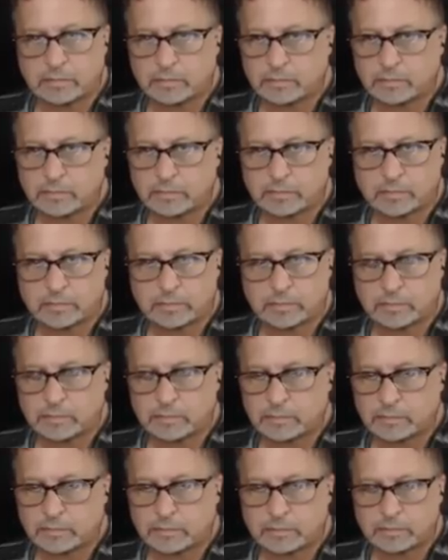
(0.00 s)

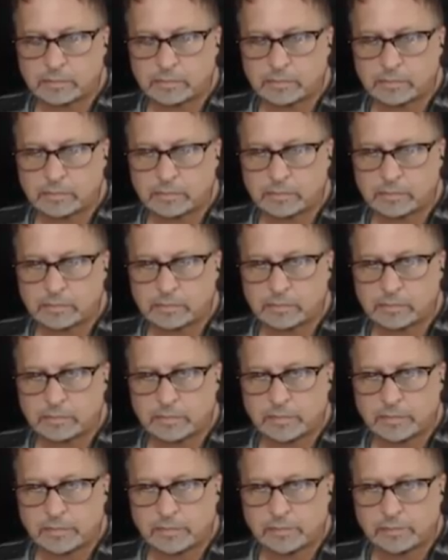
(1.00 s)

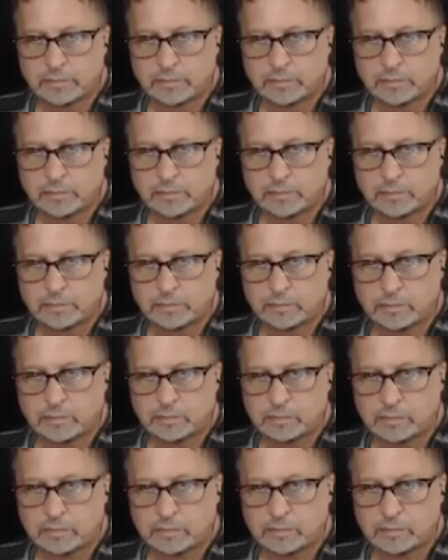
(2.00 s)

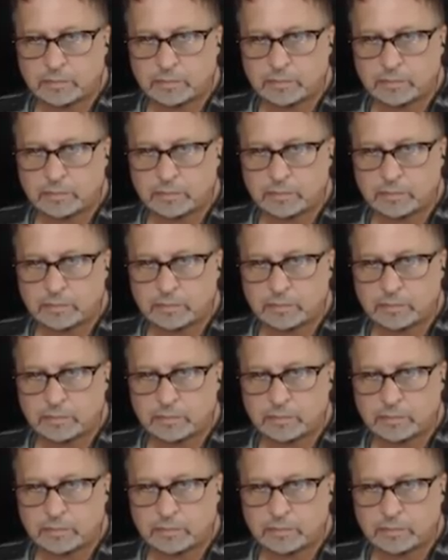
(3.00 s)
[no speech]